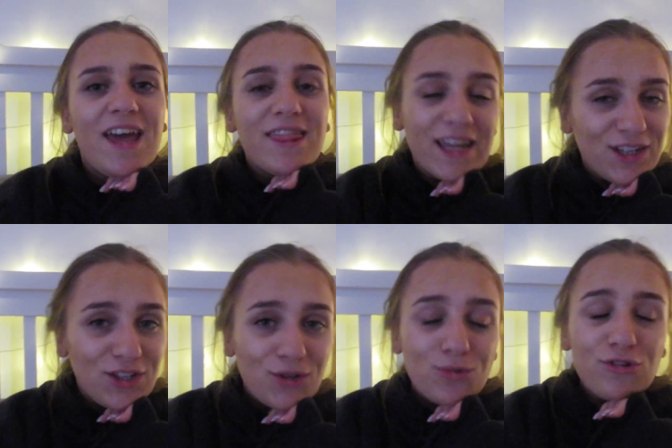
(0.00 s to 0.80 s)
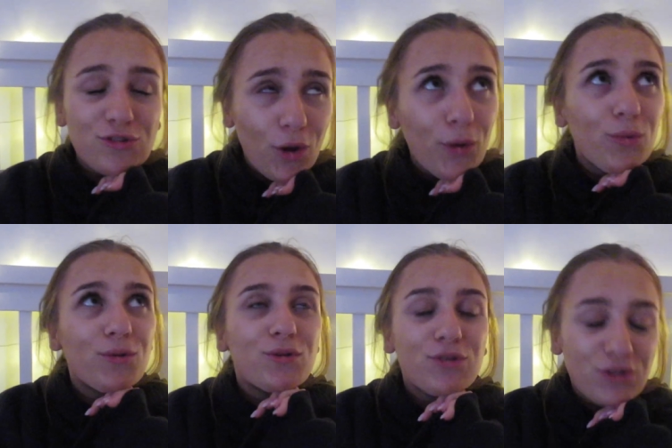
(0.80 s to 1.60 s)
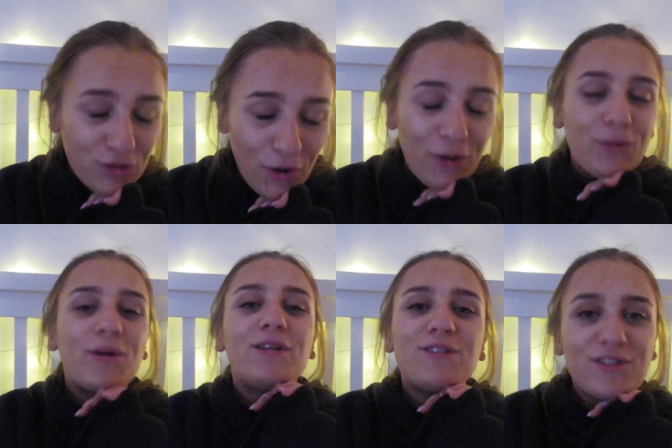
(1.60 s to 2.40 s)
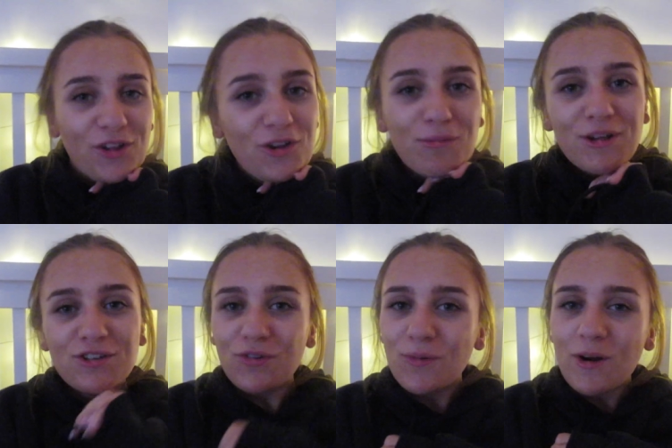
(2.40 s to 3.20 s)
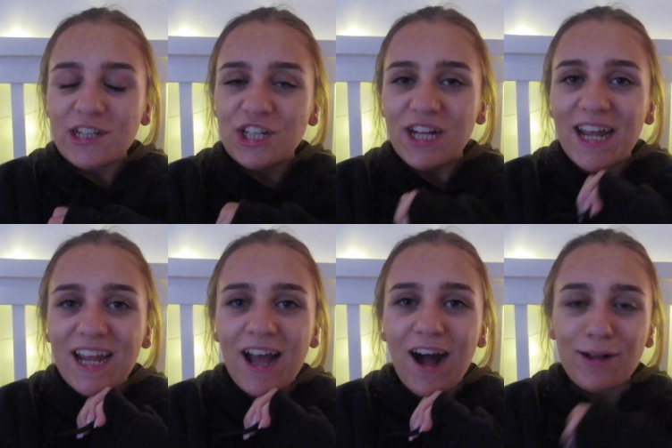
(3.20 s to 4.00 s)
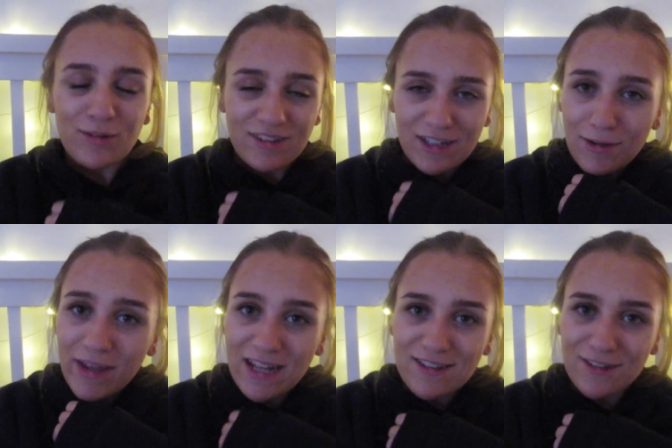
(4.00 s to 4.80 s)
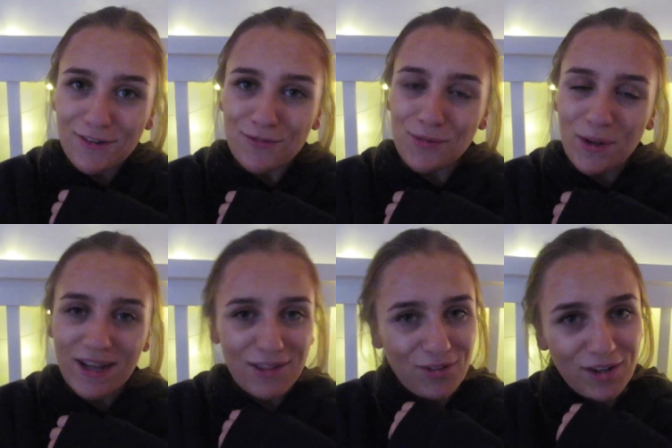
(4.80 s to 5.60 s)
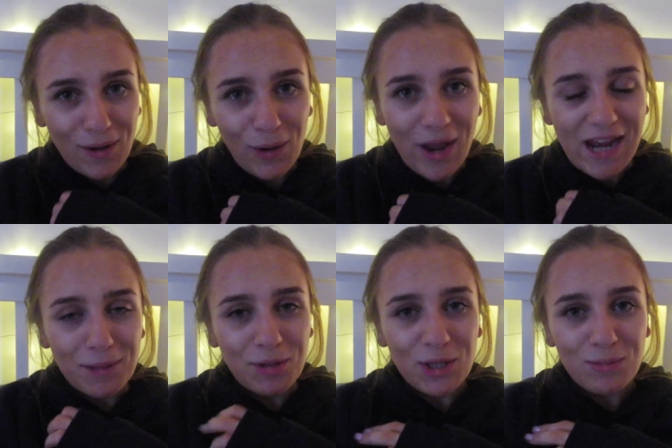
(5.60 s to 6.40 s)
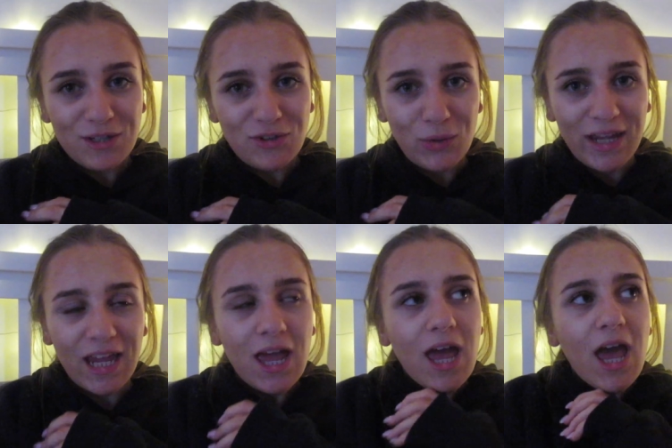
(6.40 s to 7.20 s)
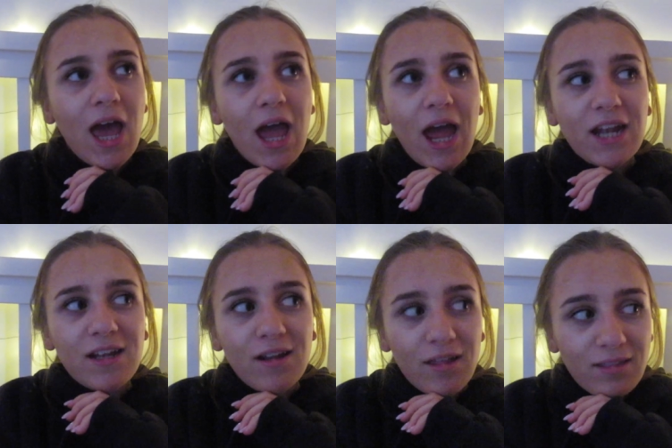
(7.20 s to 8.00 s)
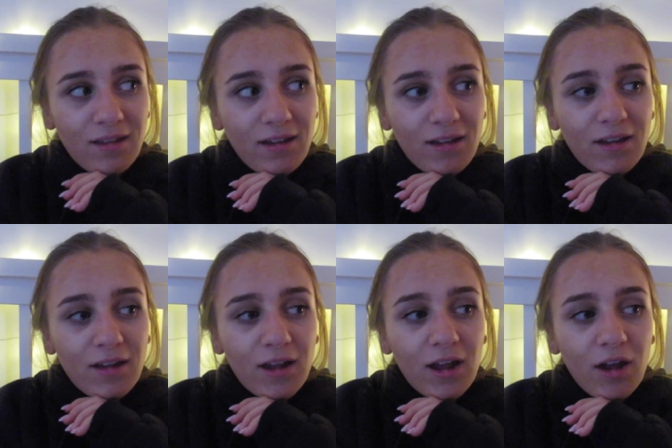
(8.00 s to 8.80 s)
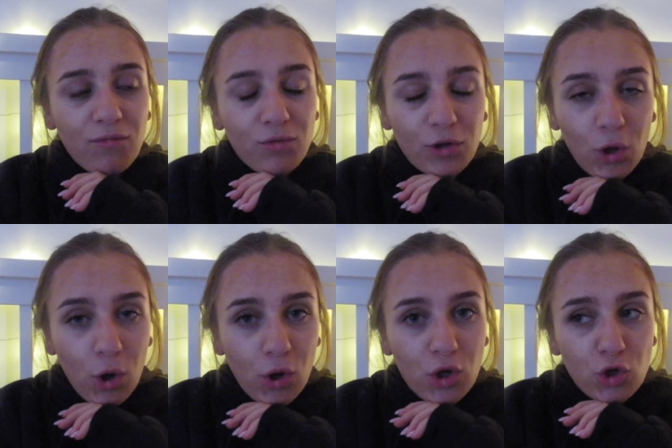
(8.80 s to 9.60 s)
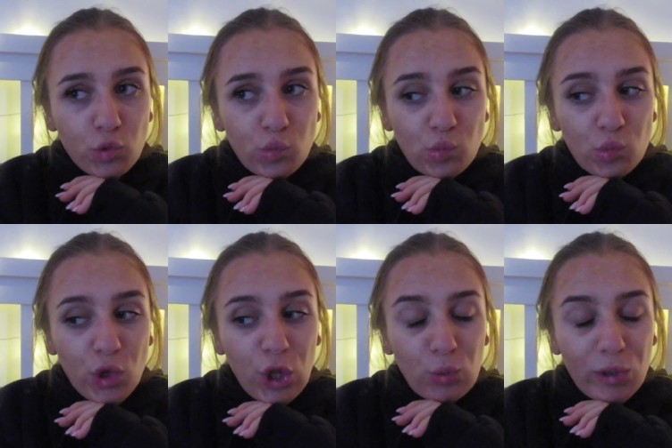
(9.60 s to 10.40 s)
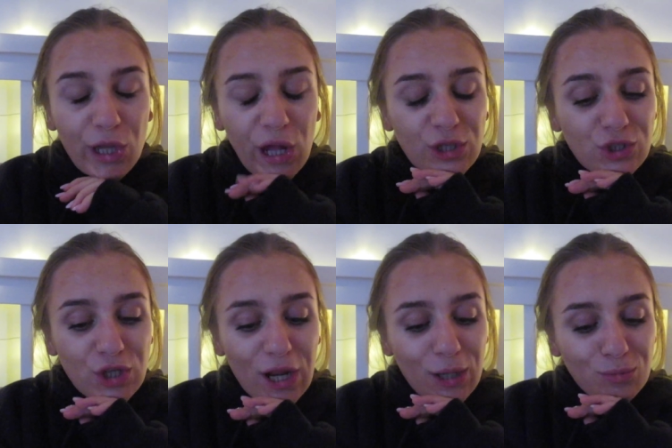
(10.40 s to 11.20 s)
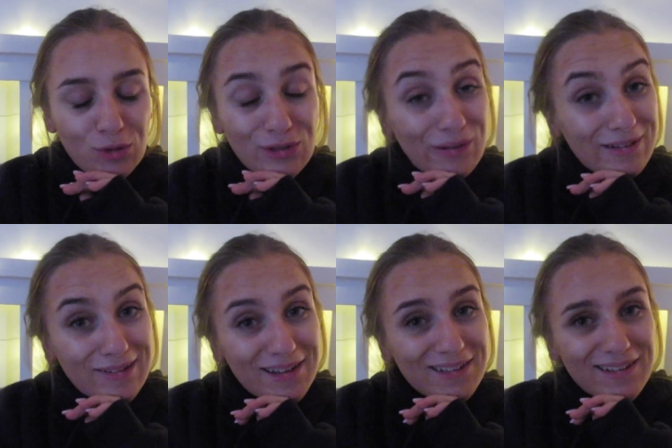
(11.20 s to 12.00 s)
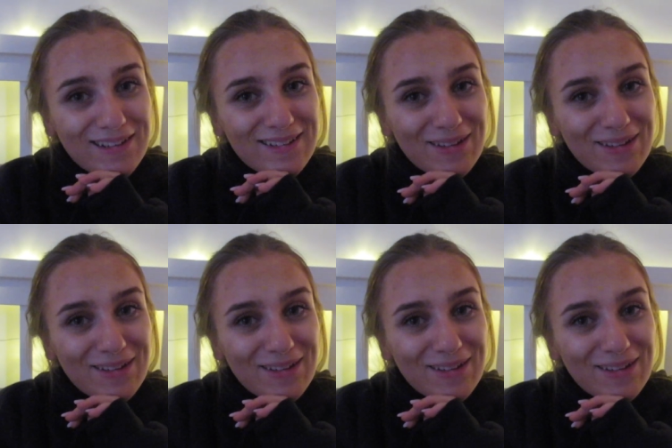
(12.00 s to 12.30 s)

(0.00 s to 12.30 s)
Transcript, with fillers: Thank you so, so, so much for watching. I will see you again soon for another video and I'm going to be doing another vlog of the weekend and I'm so excited.